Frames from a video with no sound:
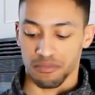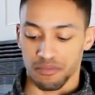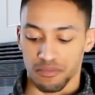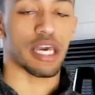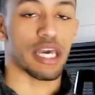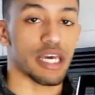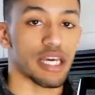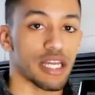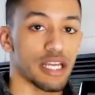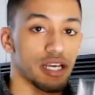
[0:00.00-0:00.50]

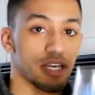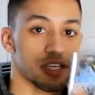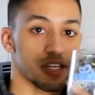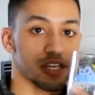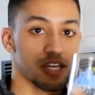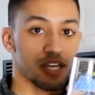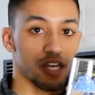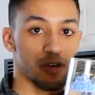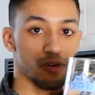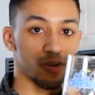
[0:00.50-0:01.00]
Get,
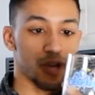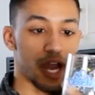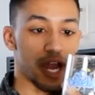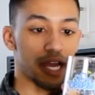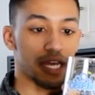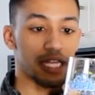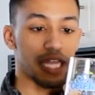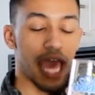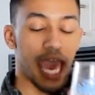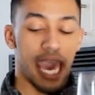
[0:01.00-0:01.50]

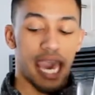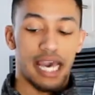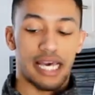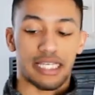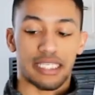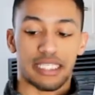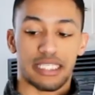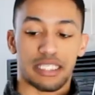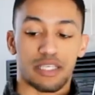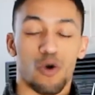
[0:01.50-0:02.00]
our
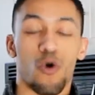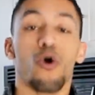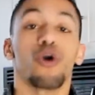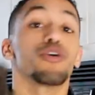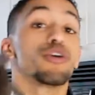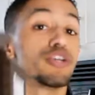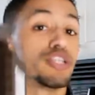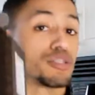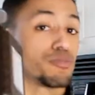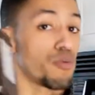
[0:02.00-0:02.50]
glass, or you
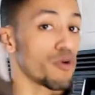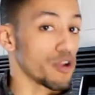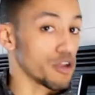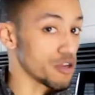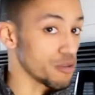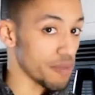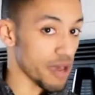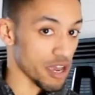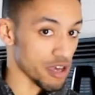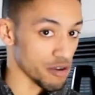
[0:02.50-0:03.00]
can just pour it in
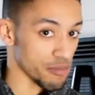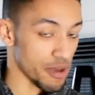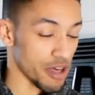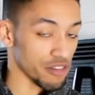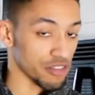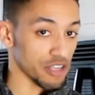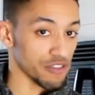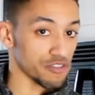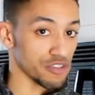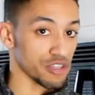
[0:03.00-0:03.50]
the back of your
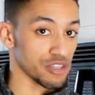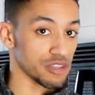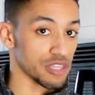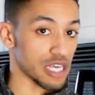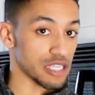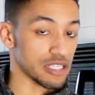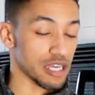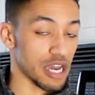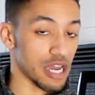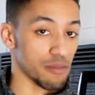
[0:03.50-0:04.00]
mouth if
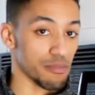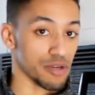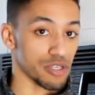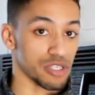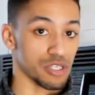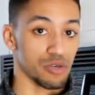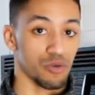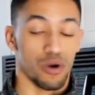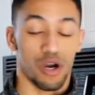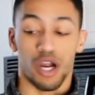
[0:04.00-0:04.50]
that's the kind of
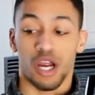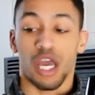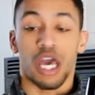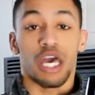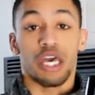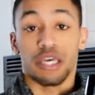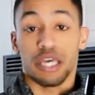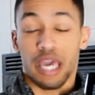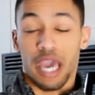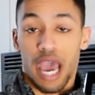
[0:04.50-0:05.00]
person you are.
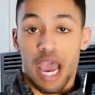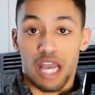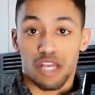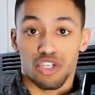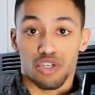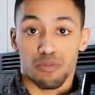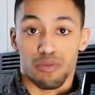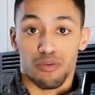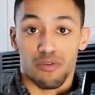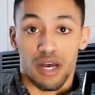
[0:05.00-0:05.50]
You get
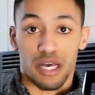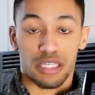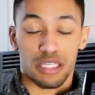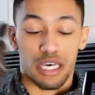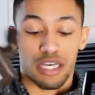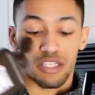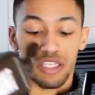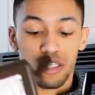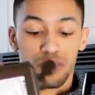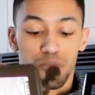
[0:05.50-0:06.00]
hydrogen
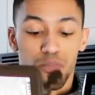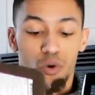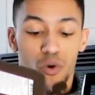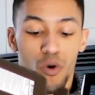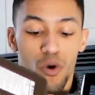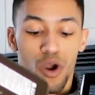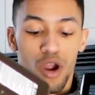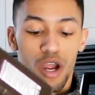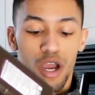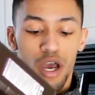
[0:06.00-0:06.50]
peroxide, just
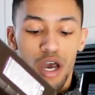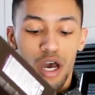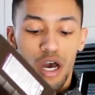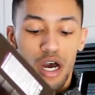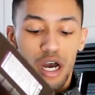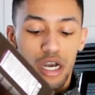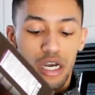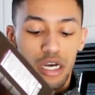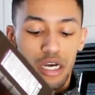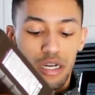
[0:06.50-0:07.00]
pour
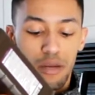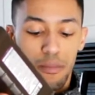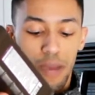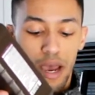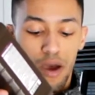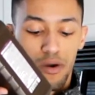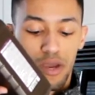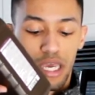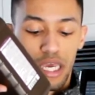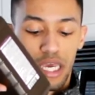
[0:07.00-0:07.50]
a good
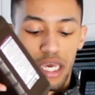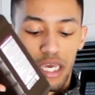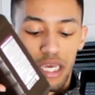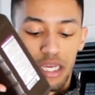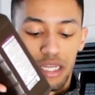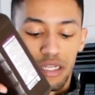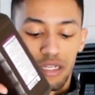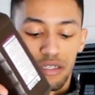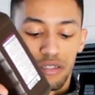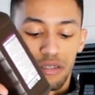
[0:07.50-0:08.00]
amount
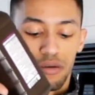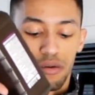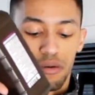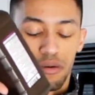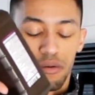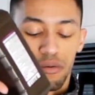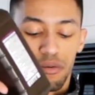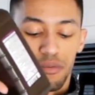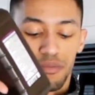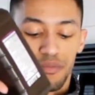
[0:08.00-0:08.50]
in,
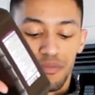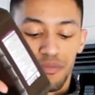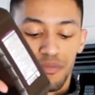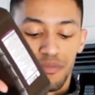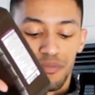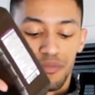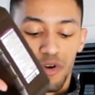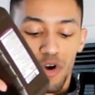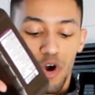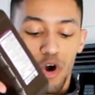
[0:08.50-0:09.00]

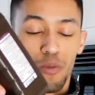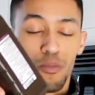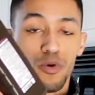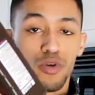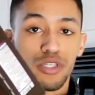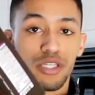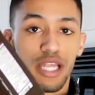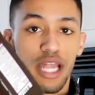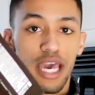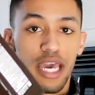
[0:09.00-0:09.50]

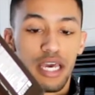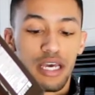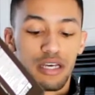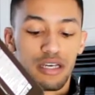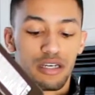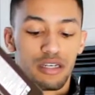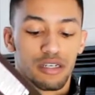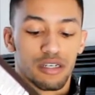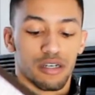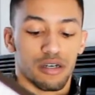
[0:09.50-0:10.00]
almost like
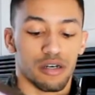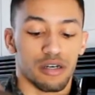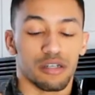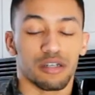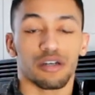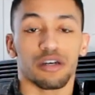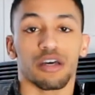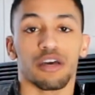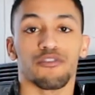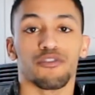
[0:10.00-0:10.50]

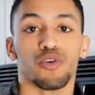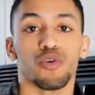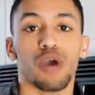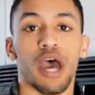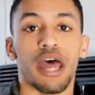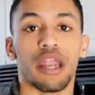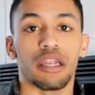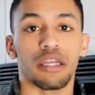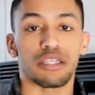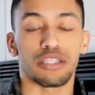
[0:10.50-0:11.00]
if you
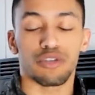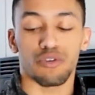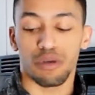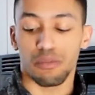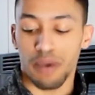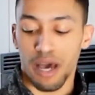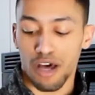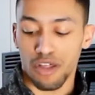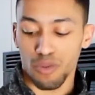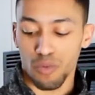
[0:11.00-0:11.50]
had Listerine
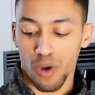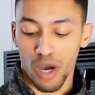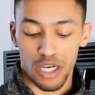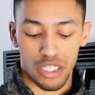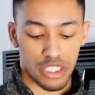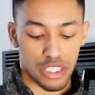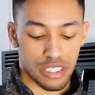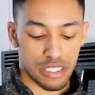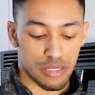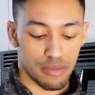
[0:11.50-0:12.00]

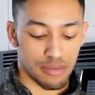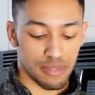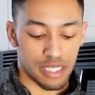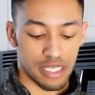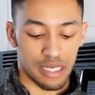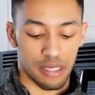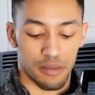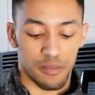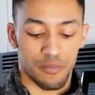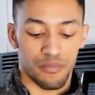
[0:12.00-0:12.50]
mouthwash or
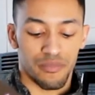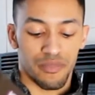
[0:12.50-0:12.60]
something.